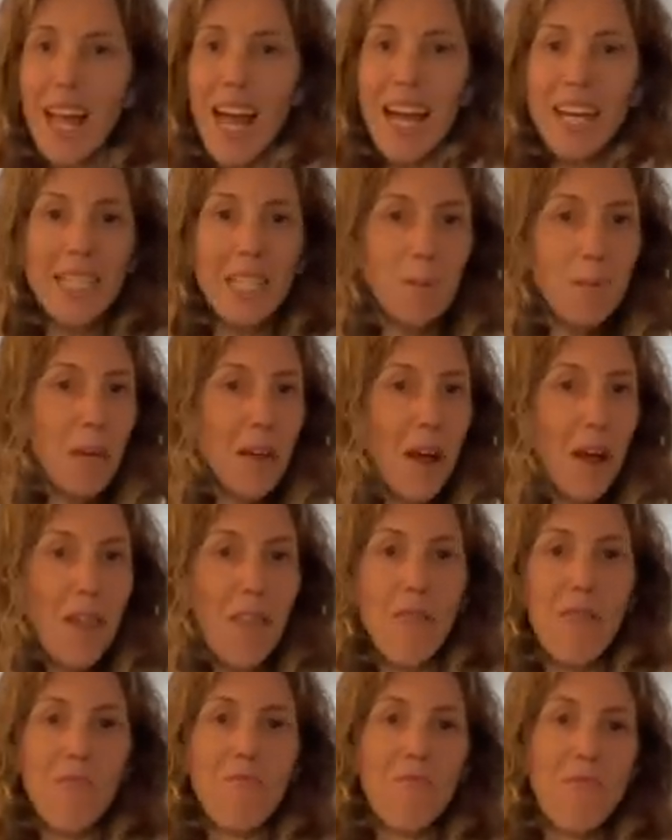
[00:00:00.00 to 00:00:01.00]
And it's been
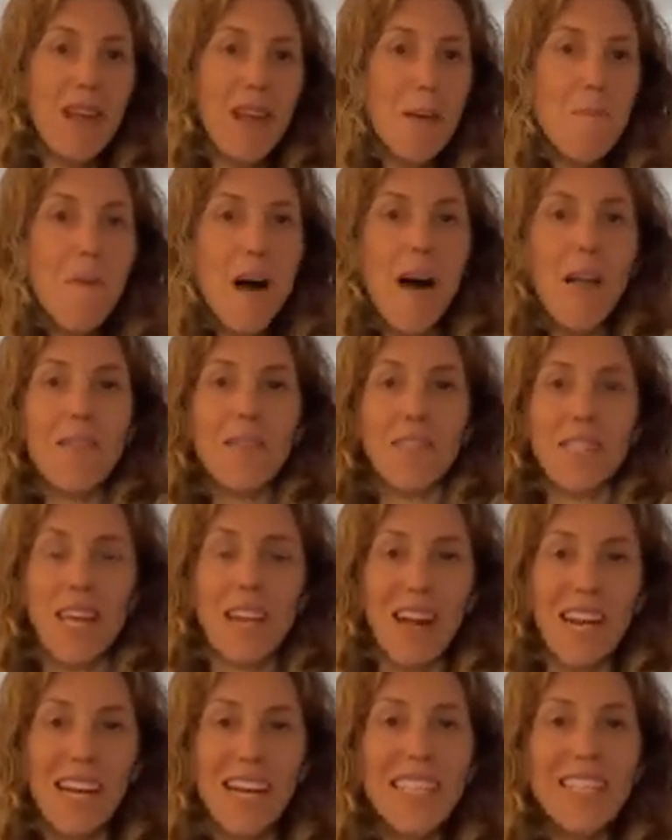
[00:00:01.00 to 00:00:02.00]
like 3 months
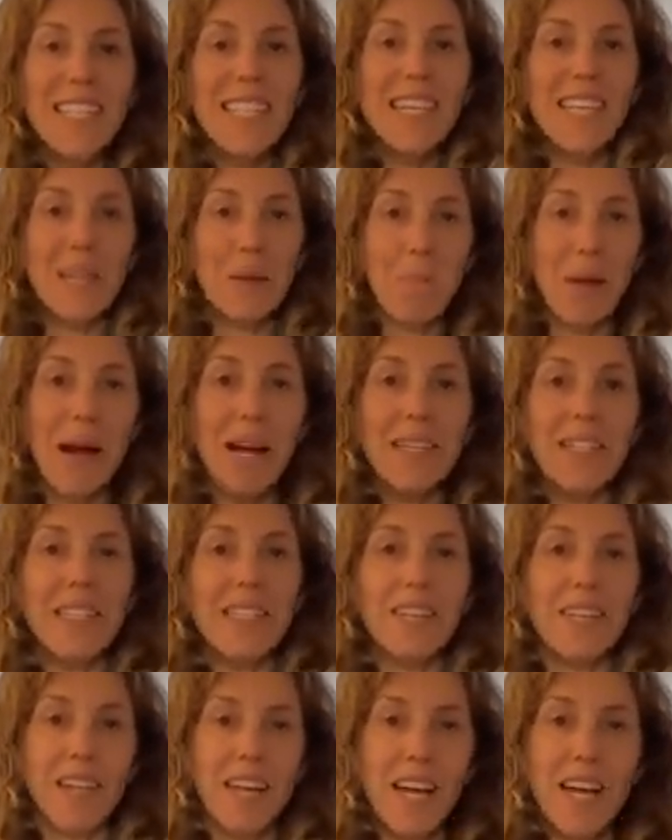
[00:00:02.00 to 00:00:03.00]
and I can see the
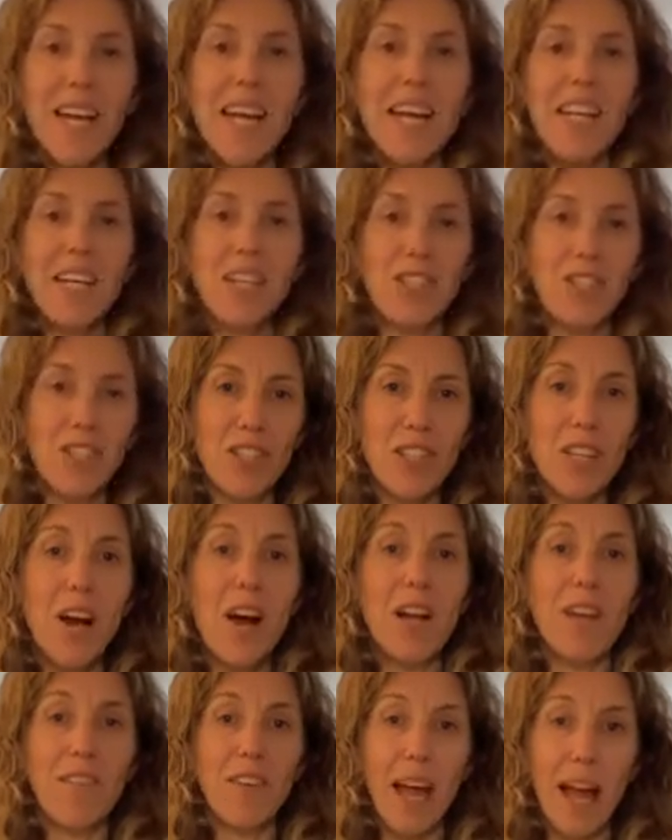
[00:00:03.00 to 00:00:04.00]
pattern is just
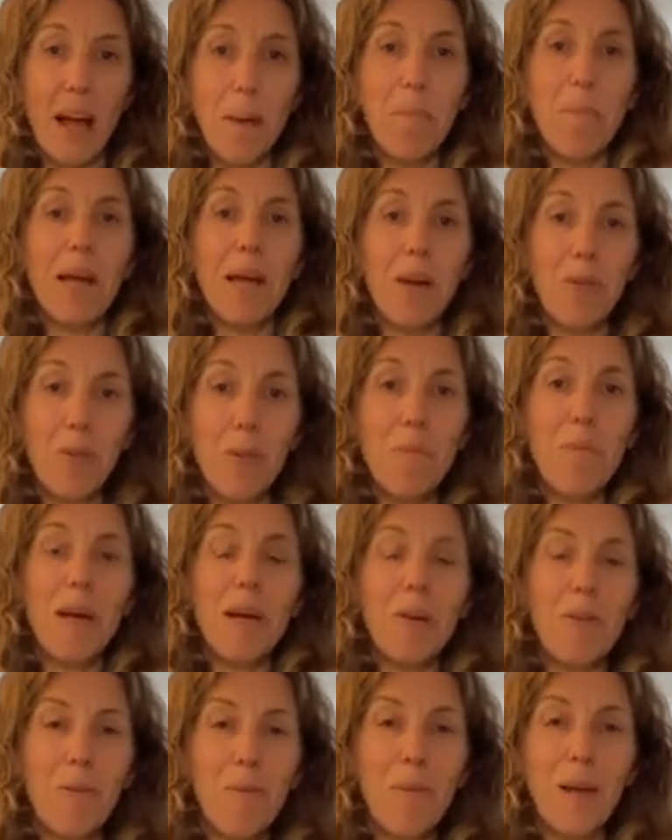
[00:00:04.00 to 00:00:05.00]
kind of getting bigger and
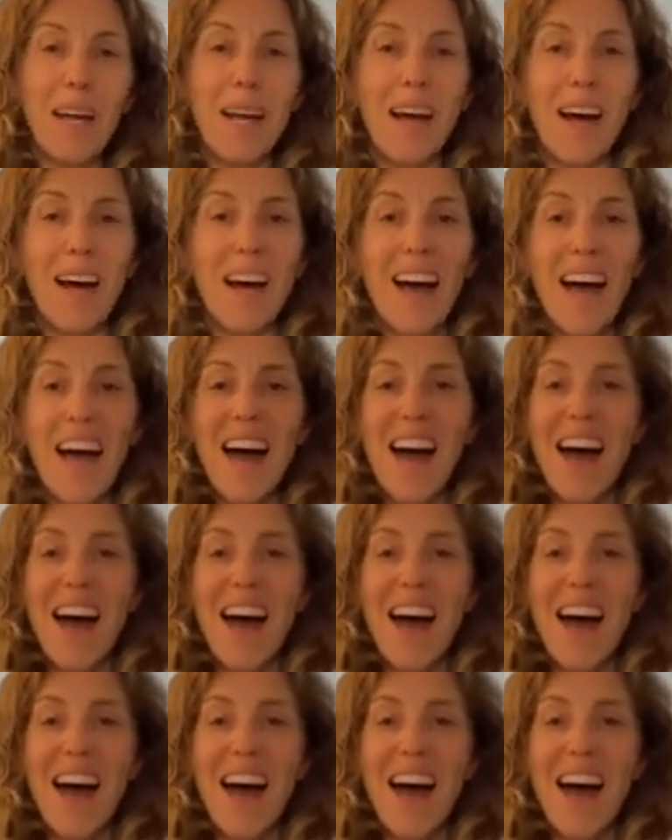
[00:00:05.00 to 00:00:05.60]
bigger and bigger.